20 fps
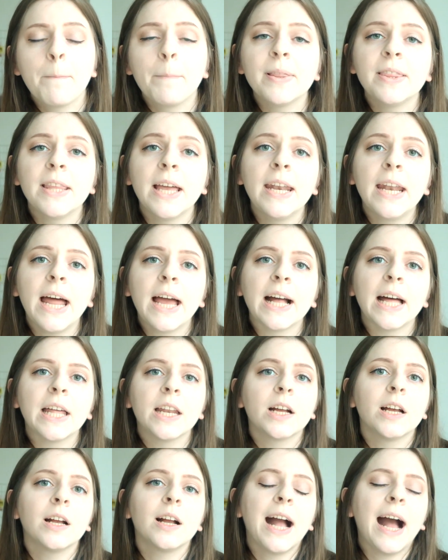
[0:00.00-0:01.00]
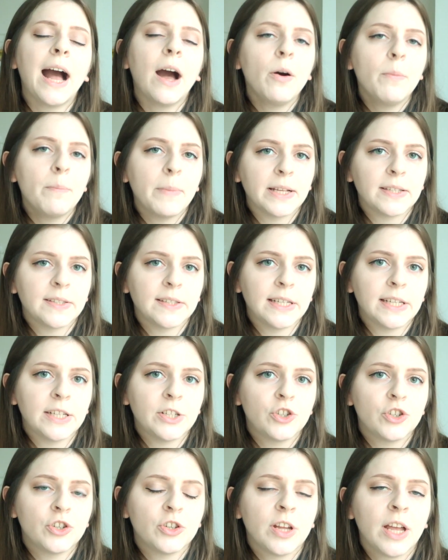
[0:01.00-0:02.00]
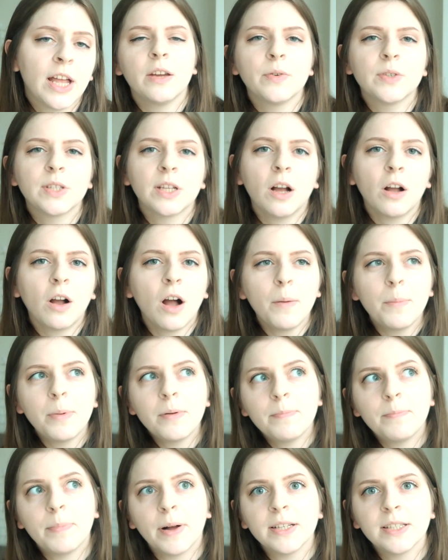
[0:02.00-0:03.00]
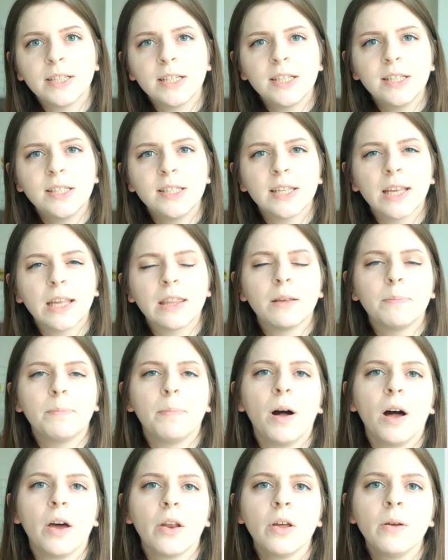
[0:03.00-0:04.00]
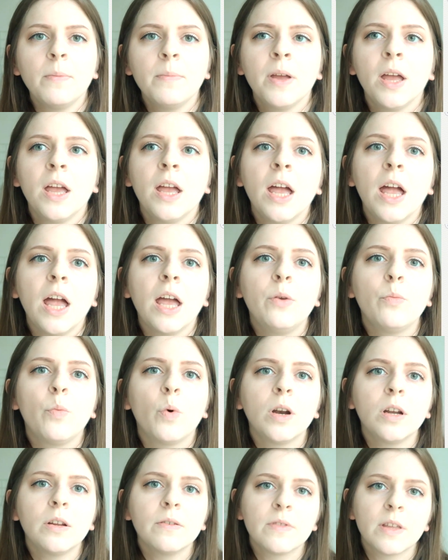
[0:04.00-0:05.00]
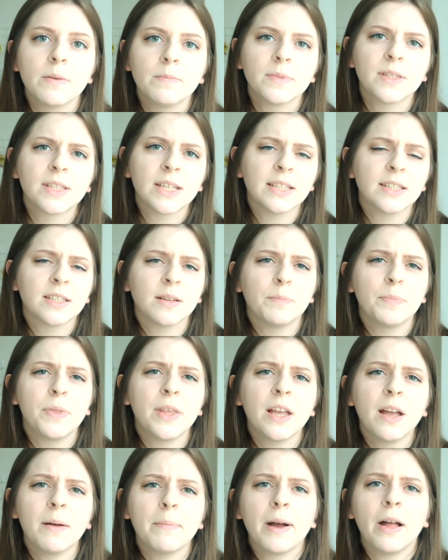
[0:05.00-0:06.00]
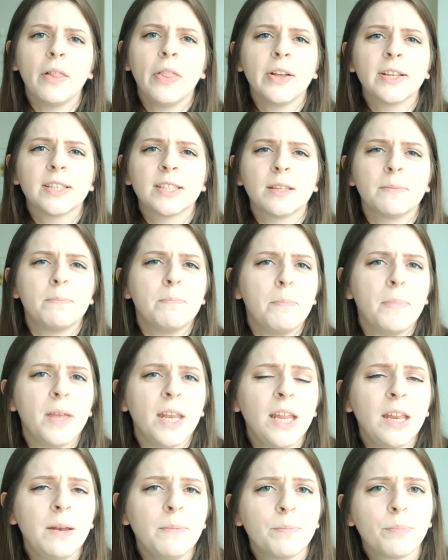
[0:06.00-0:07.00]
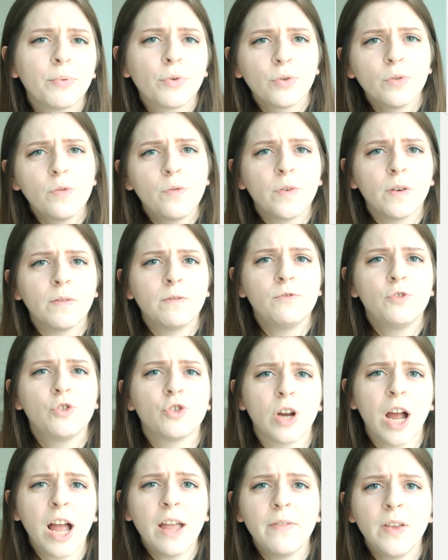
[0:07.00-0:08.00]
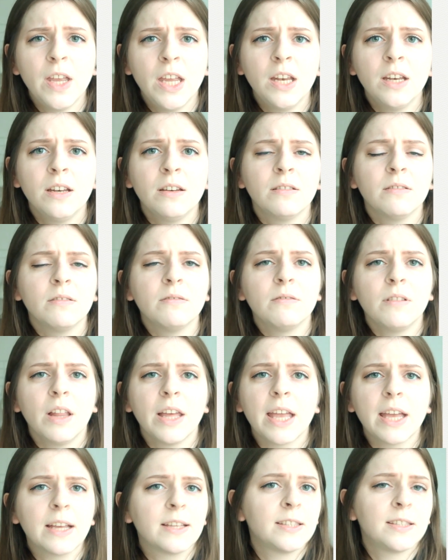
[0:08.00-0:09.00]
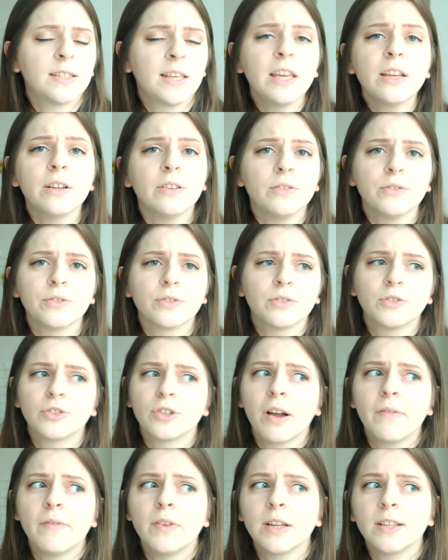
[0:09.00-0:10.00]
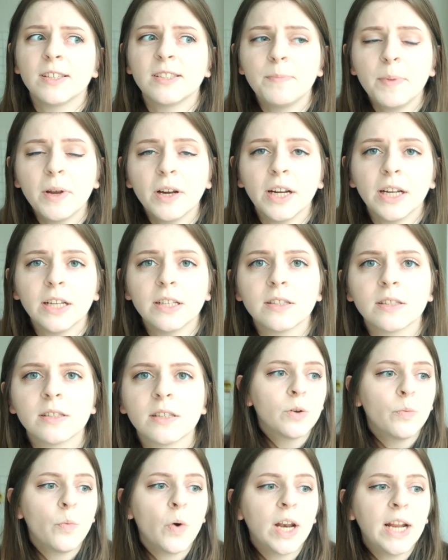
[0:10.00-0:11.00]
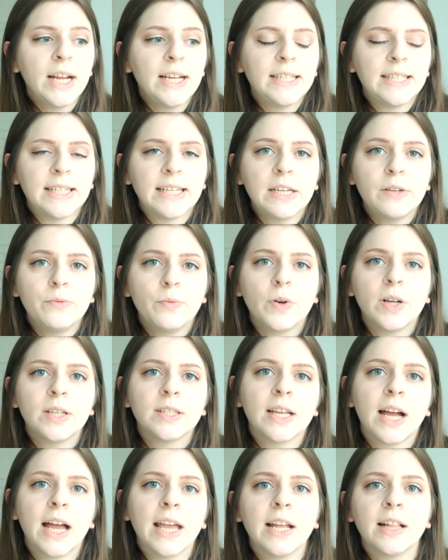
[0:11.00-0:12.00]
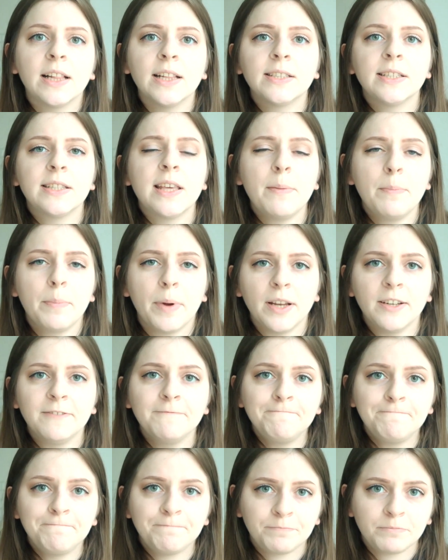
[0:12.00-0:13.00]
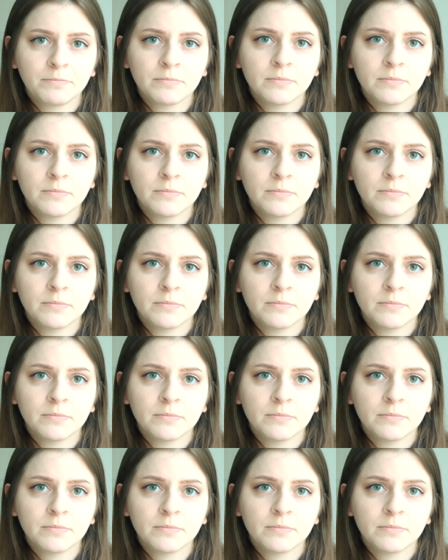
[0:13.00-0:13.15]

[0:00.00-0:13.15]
But then I got a Kakao message. There was like a couple buttons at the bottom and one of them said something about like submitting proof of driving like skills or driving experience. So what I did was I clicked that button.